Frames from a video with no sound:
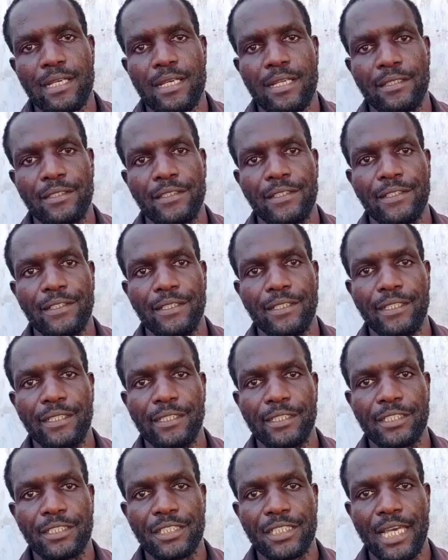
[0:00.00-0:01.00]

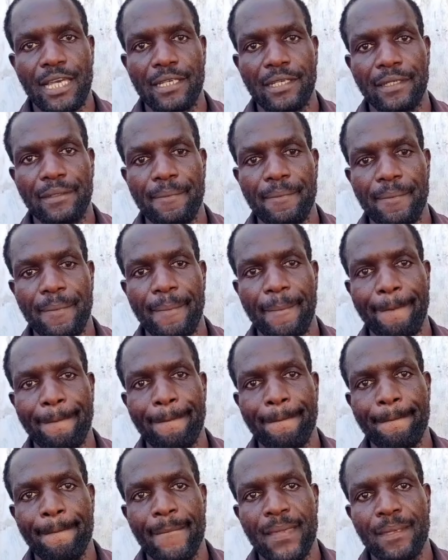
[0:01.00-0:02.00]
A
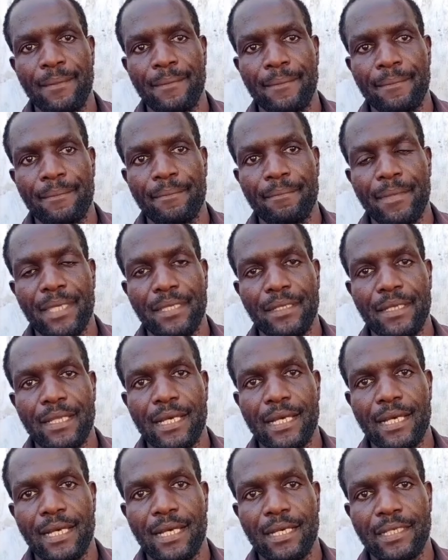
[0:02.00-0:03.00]
family member of one of the
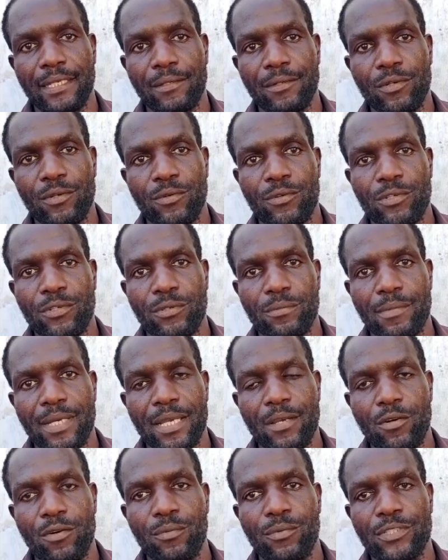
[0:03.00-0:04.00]
two Zimbabweans were
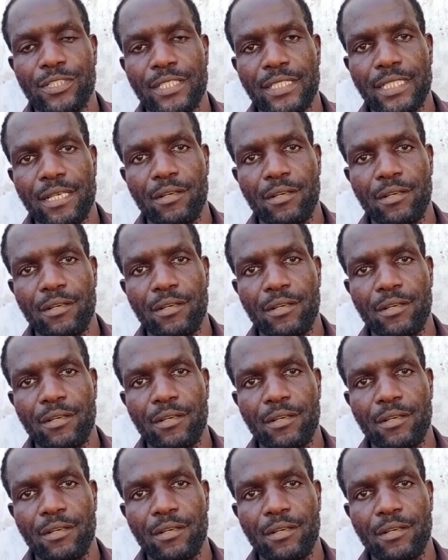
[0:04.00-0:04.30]
killed